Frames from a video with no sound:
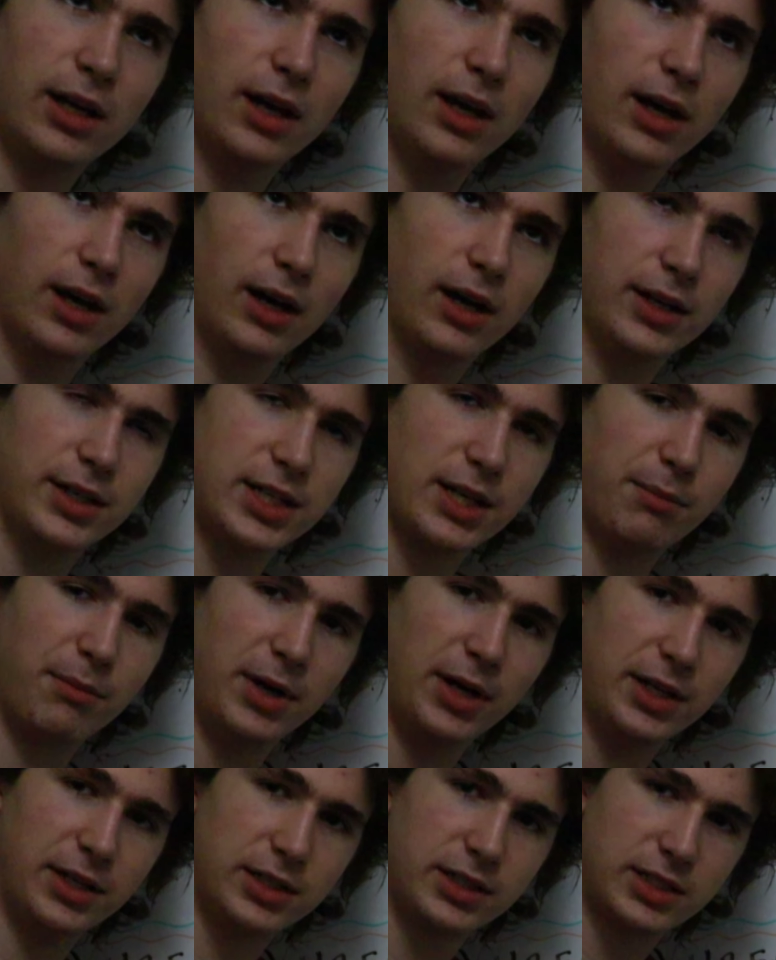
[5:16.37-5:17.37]
10
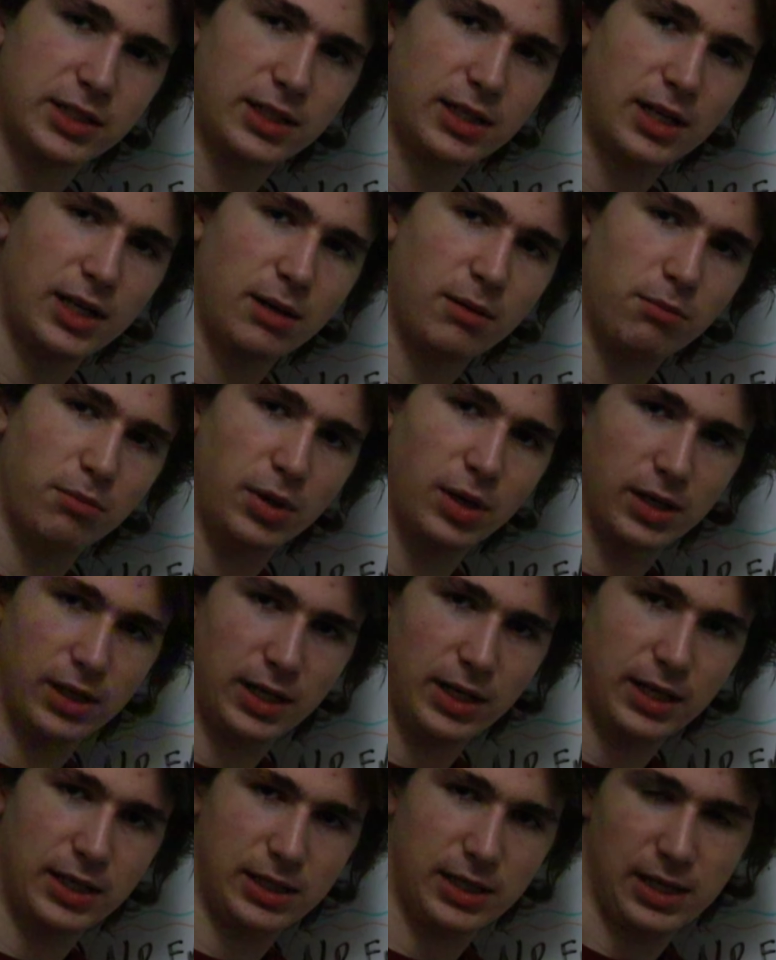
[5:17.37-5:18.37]
minutes, but
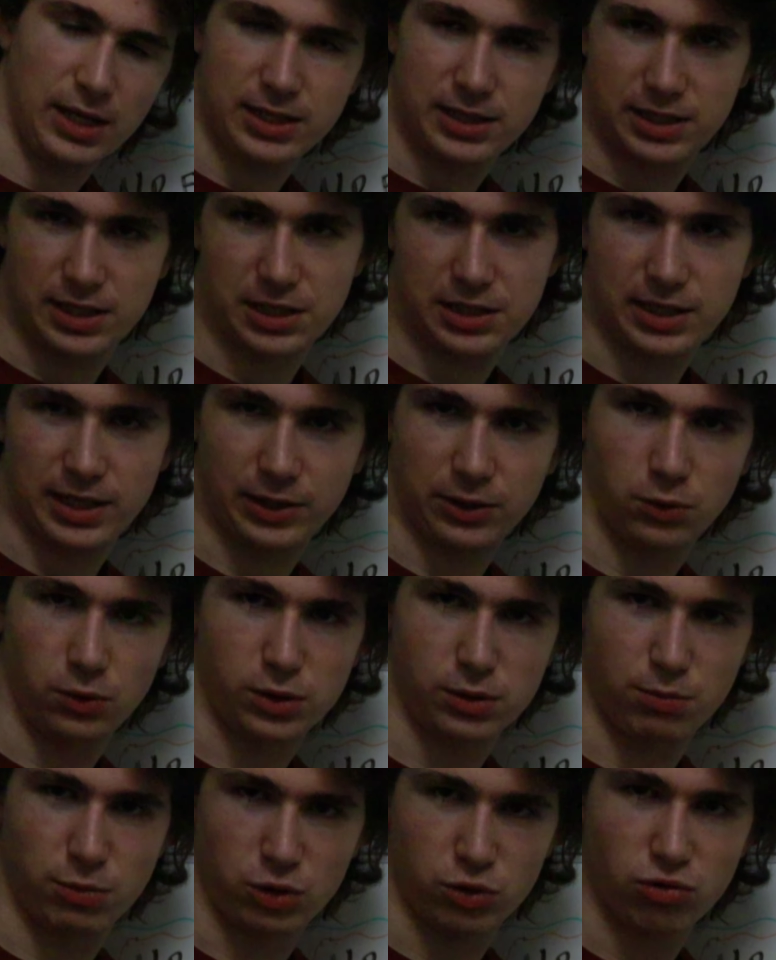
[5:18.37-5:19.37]
as the
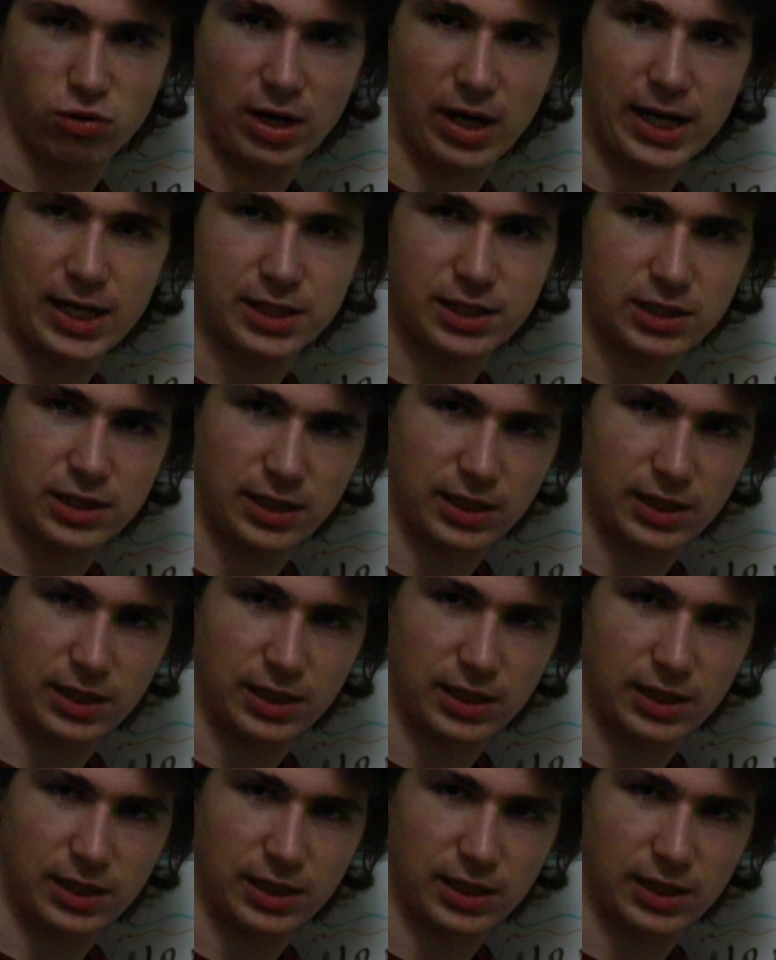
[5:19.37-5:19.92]
cycles progress,